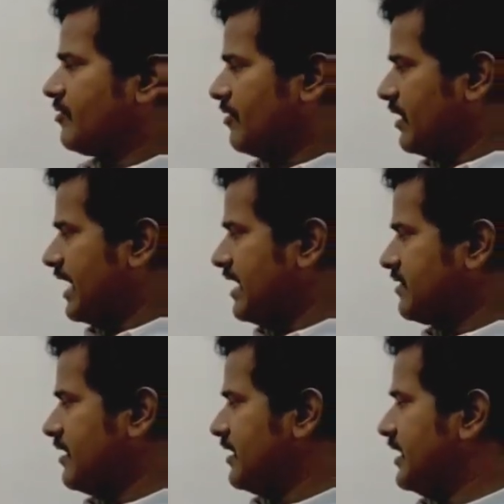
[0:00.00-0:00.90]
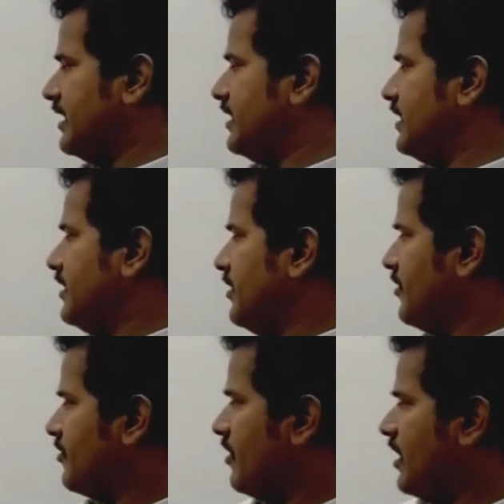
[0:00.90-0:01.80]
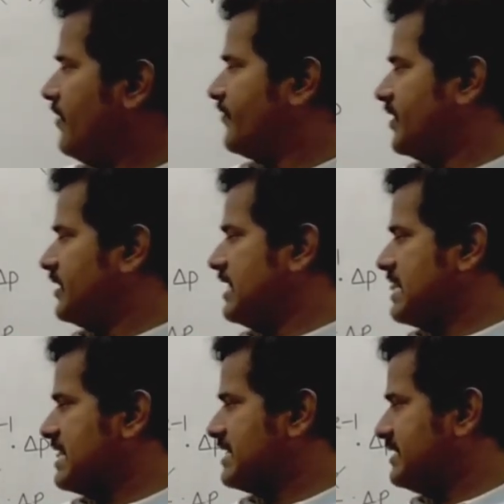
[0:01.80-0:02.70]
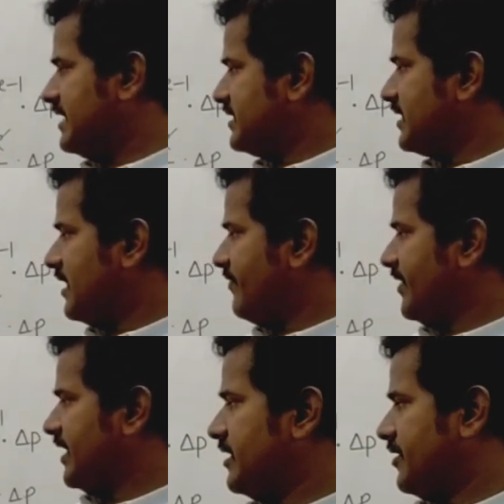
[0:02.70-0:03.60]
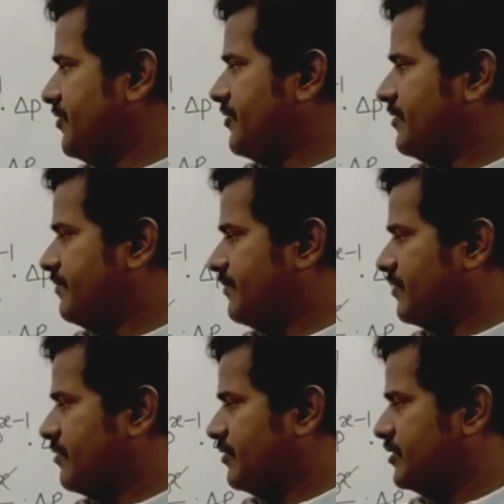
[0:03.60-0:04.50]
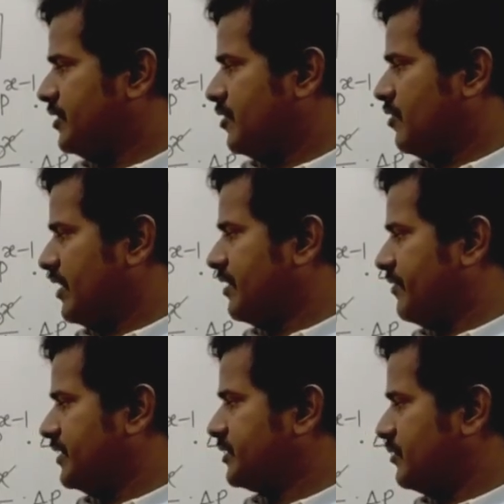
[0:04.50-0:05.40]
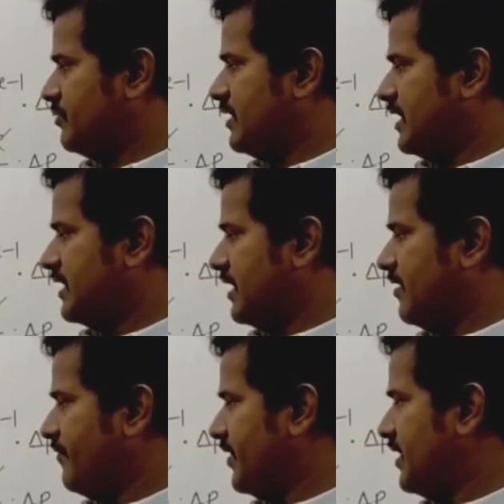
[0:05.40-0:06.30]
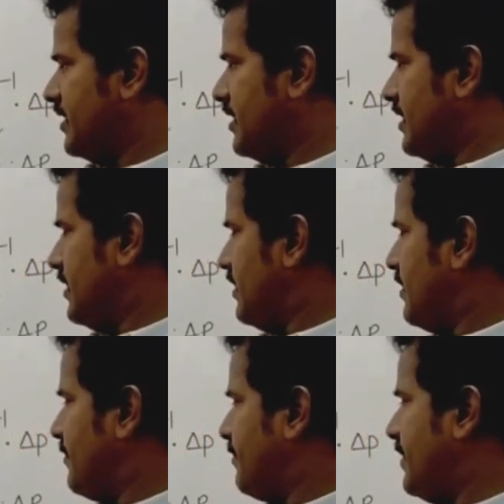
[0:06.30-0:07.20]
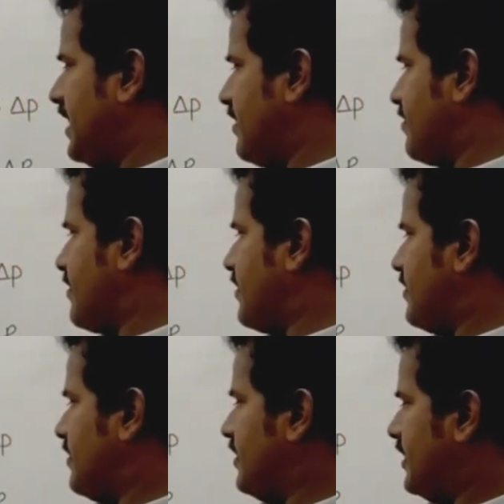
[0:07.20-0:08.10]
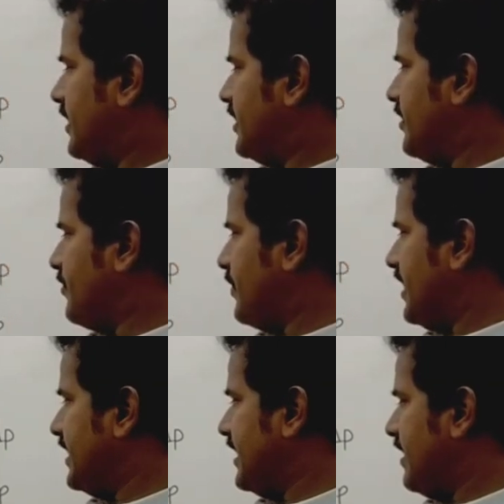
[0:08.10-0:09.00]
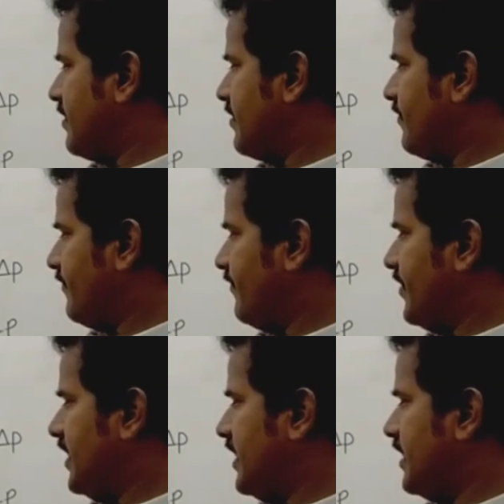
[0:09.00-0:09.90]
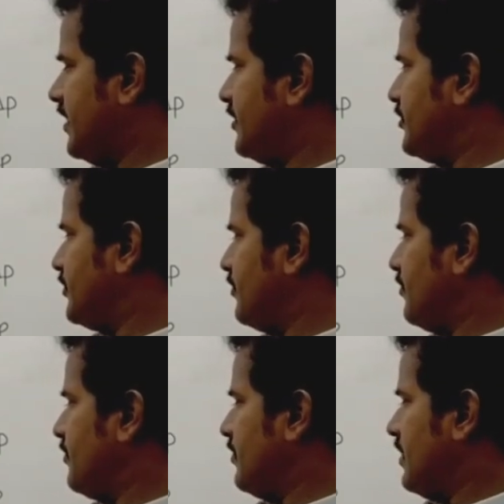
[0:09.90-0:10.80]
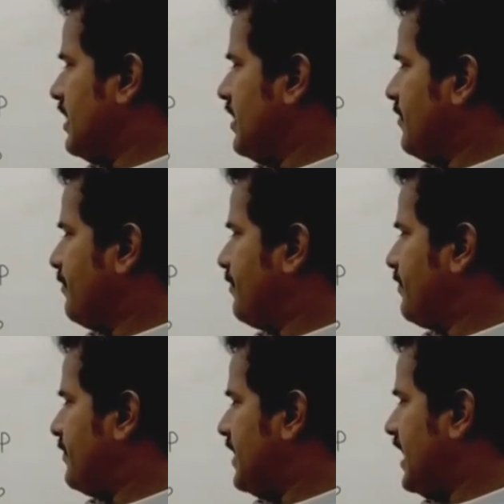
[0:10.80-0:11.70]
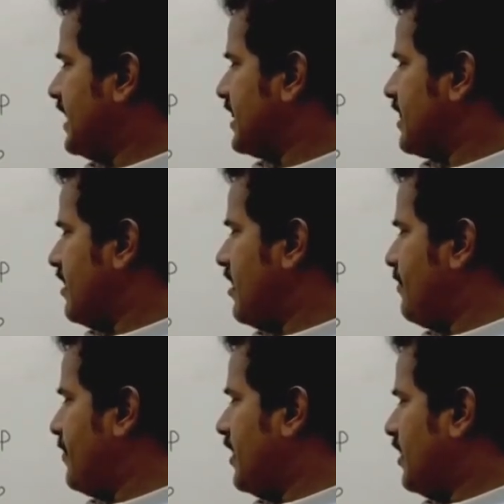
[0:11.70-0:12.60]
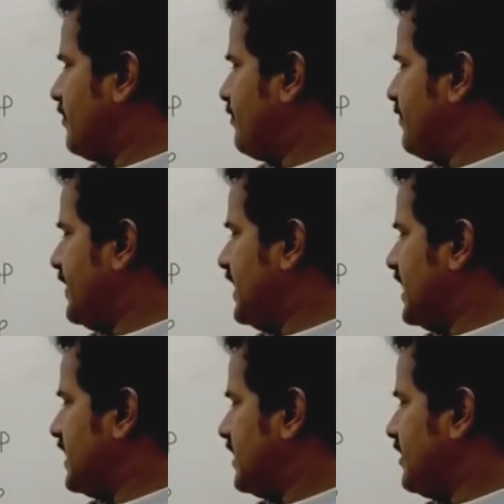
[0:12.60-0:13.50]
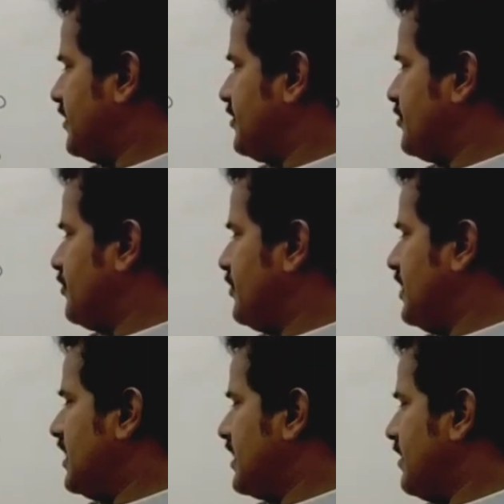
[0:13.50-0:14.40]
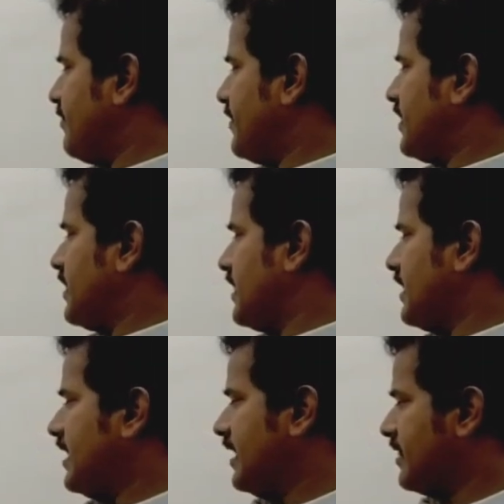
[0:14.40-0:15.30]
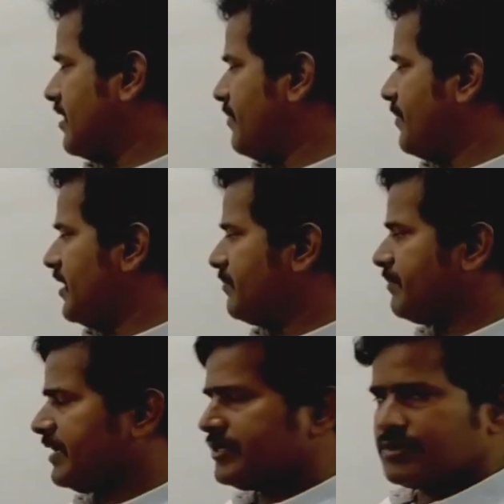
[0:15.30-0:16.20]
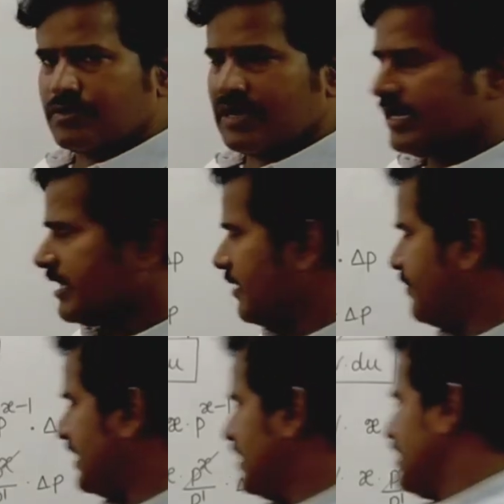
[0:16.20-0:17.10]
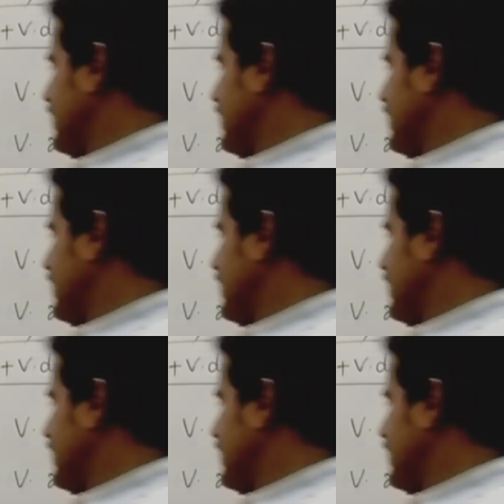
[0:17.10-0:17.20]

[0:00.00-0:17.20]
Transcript: So cancel here. So after this is delta it is. So 0 equals to delta v plus it is write as v into x upon p into delta p. X upon p into delta p.